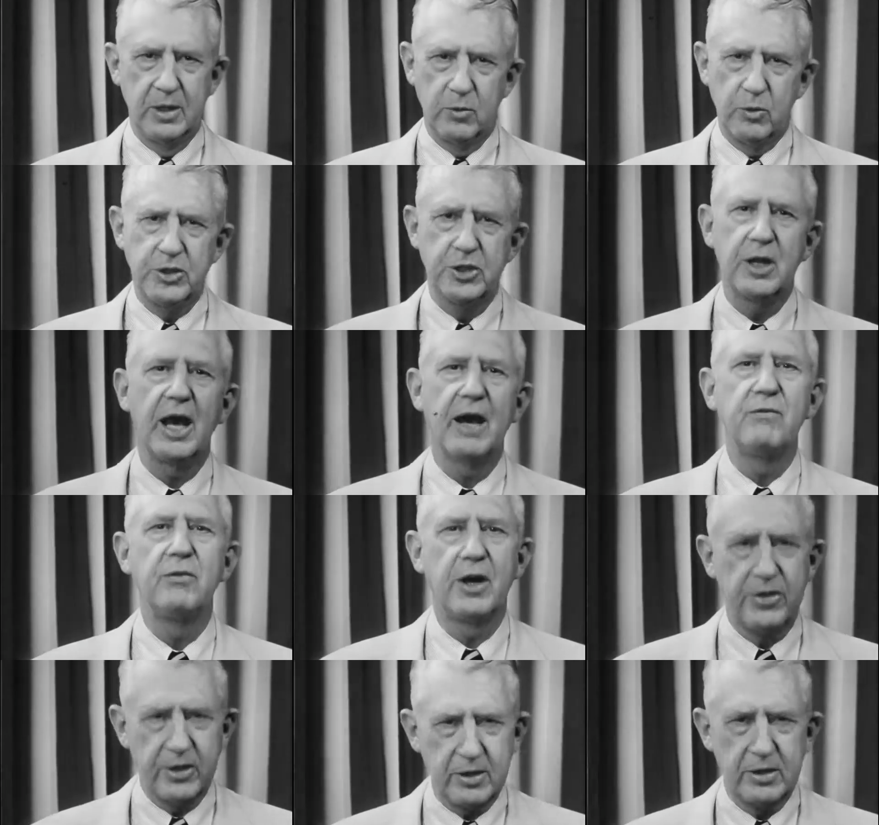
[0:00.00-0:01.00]
We should have
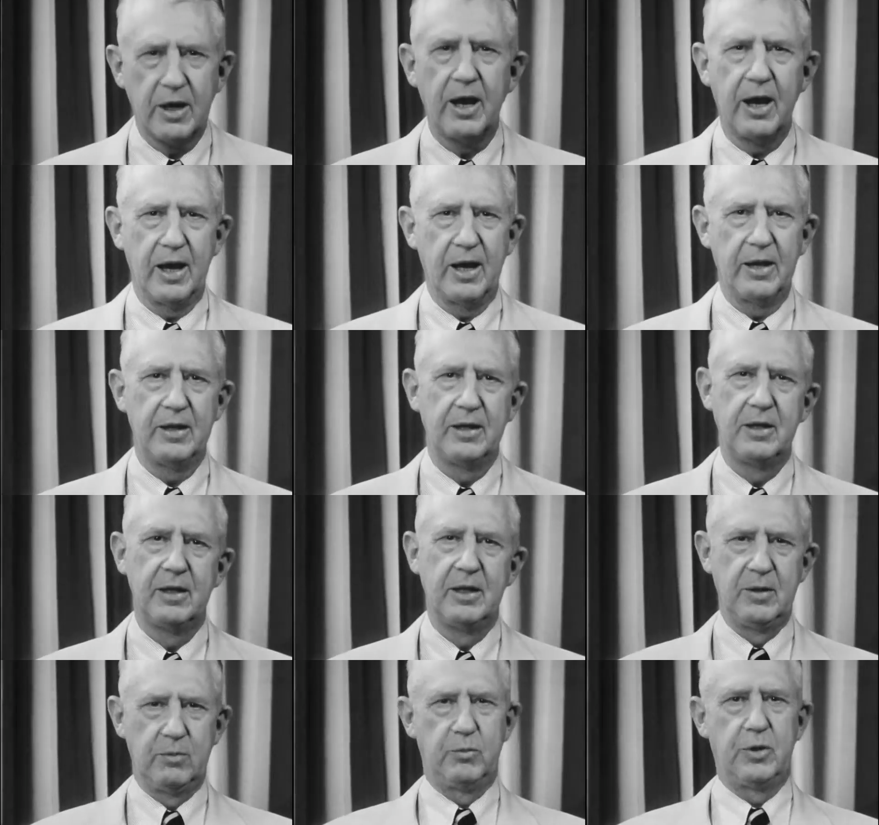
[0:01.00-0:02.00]
nothing to hide,
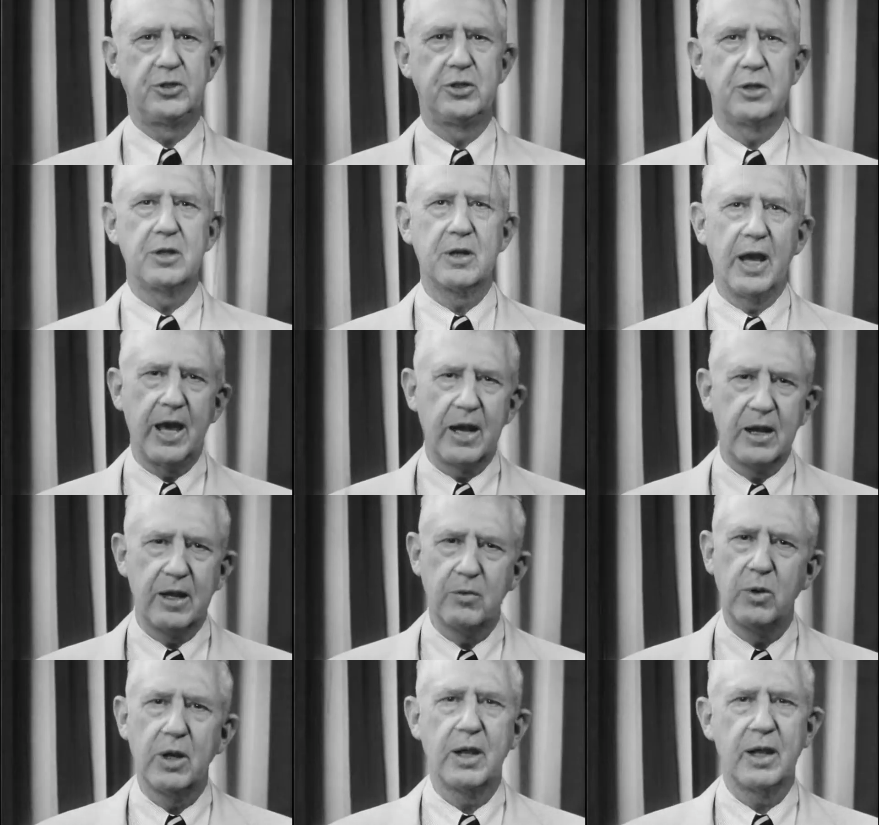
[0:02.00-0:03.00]
but should gladly
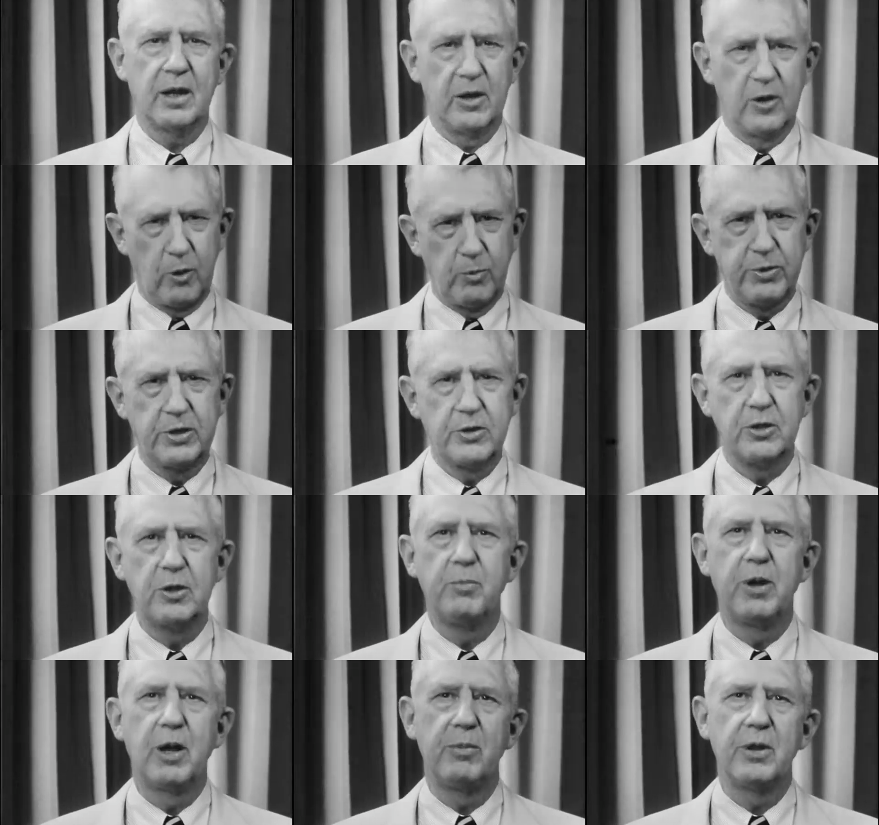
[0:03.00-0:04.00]
and willingly open to
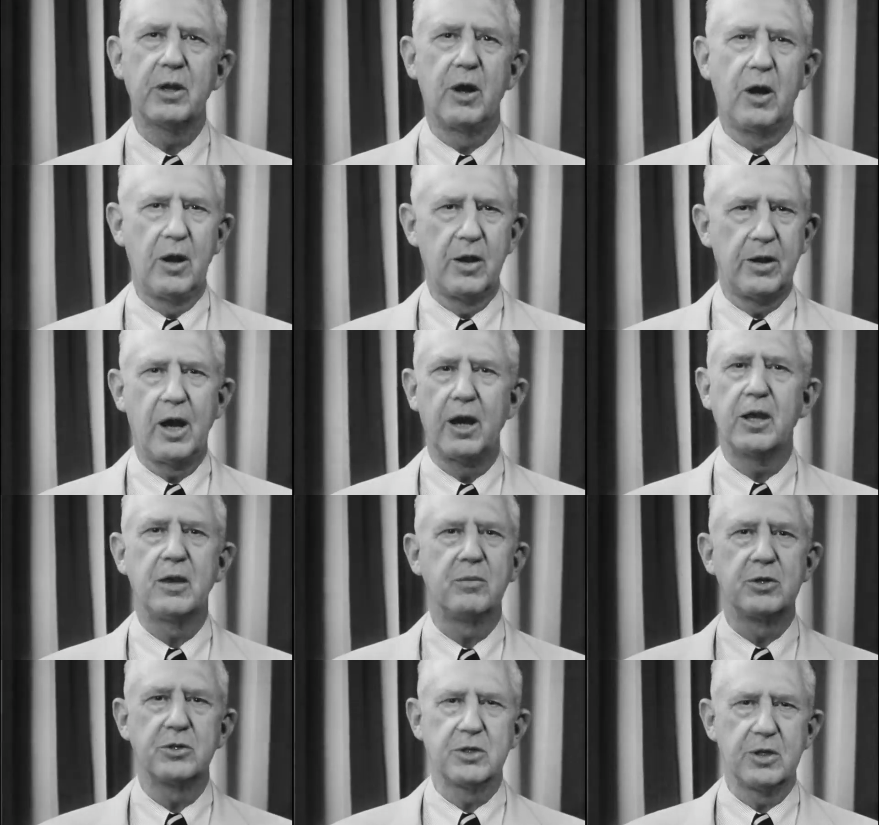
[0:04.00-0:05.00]
the public all
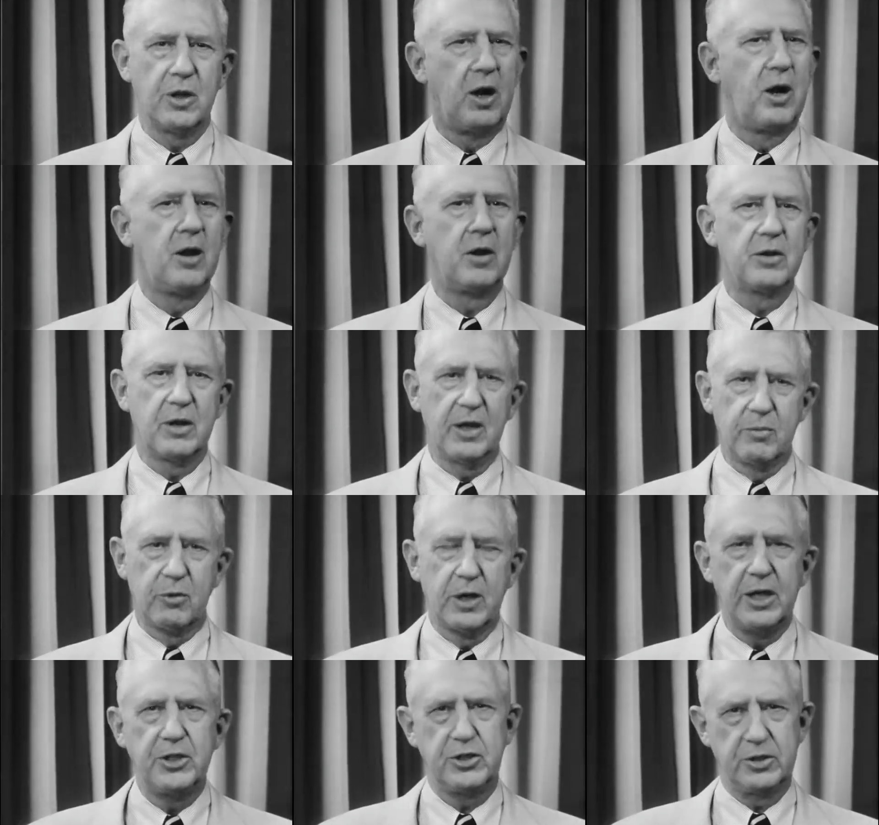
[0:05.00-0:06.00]
documents and all
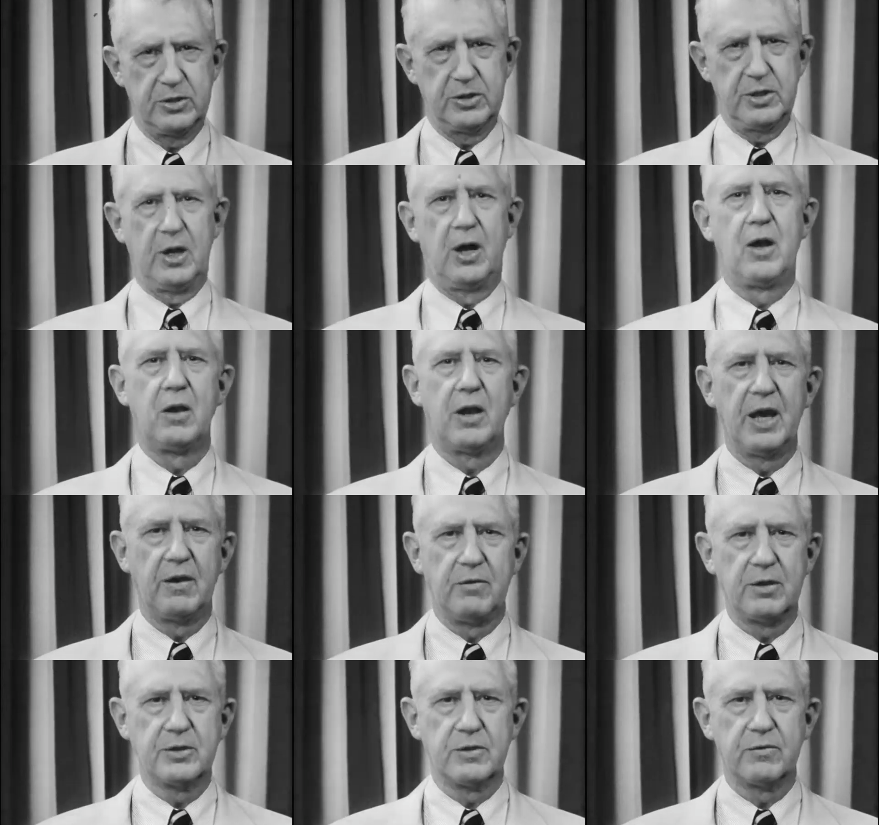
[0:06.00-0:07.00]
deliberations at all
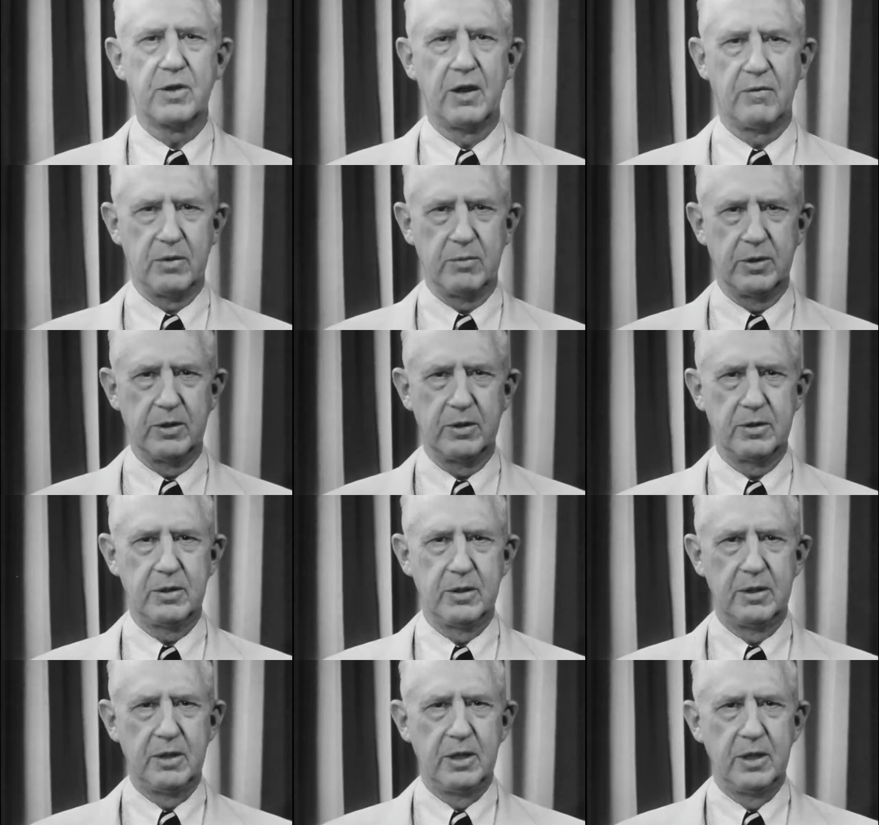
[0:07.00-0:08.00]
levels of government.
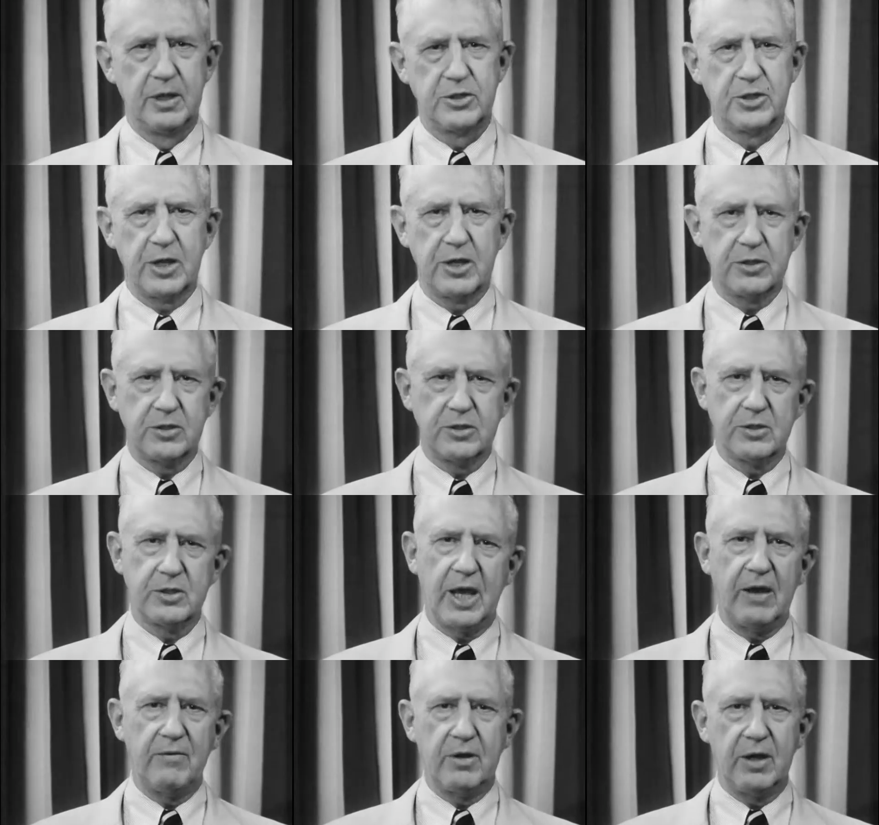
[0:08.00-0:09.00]
Citizens
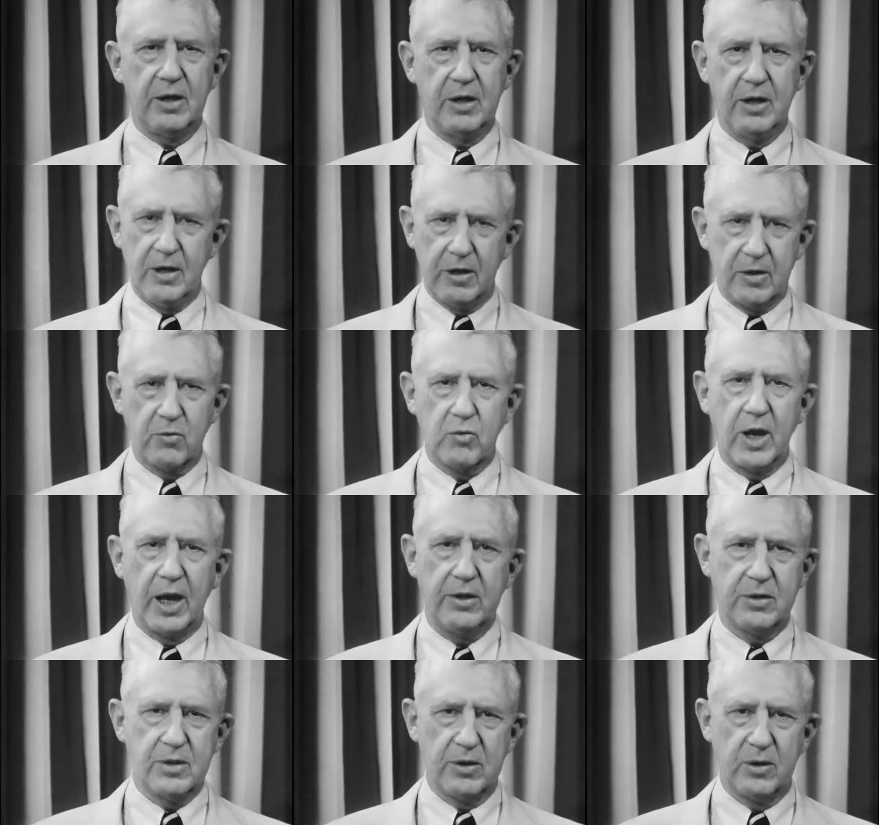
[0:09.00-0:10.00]
have an inherent
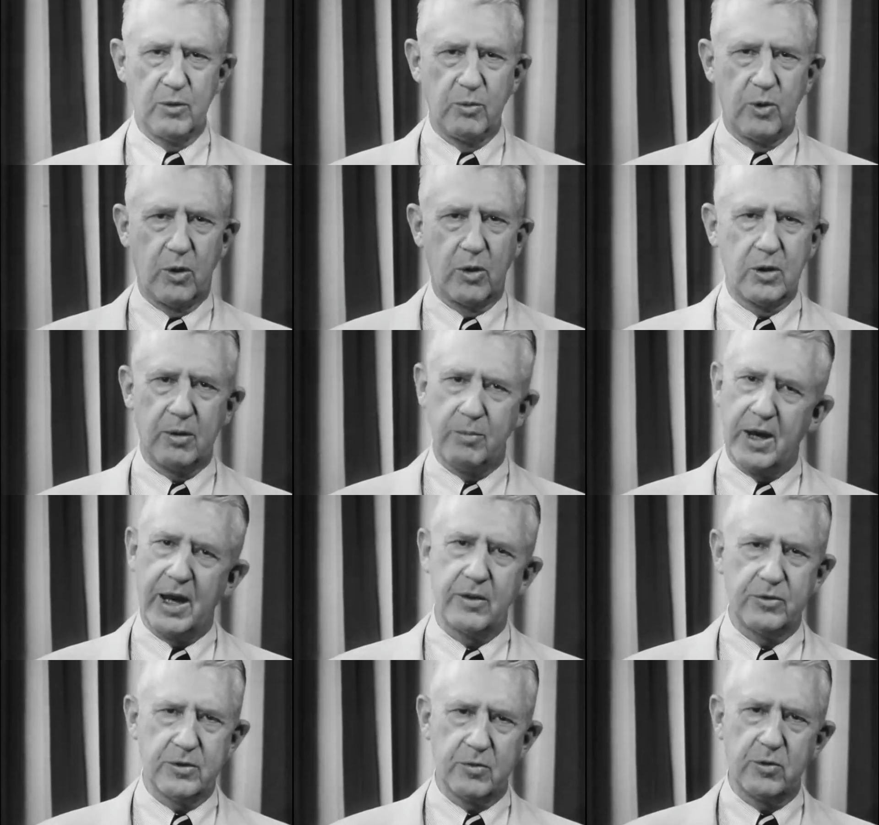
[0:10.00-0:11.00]
right to know more
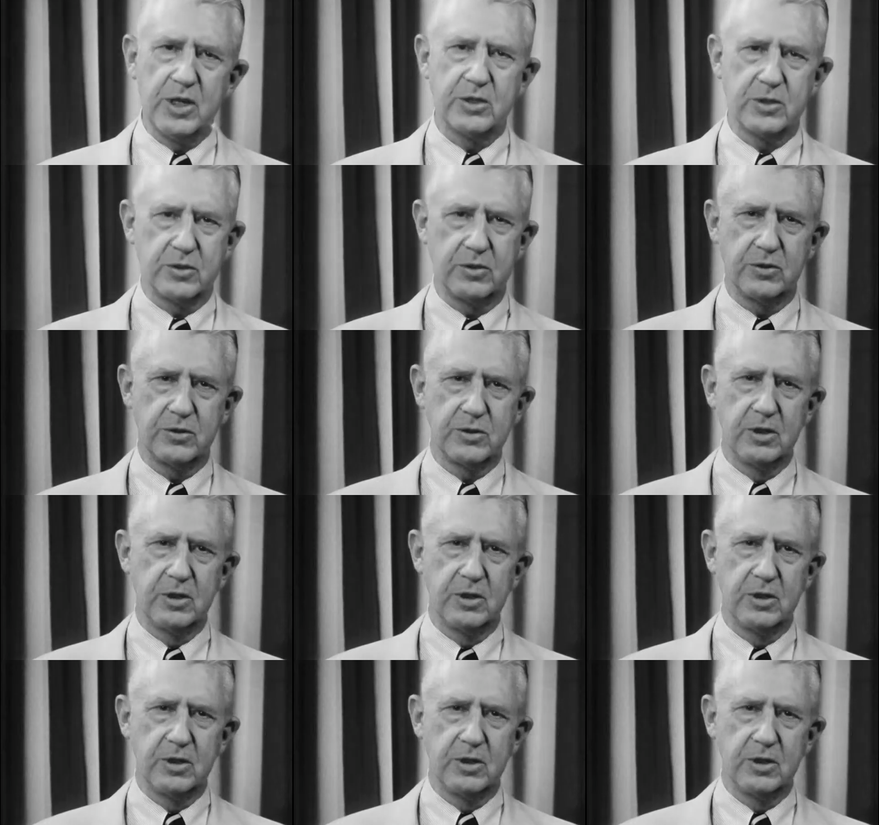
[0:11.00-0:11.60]
about the reasons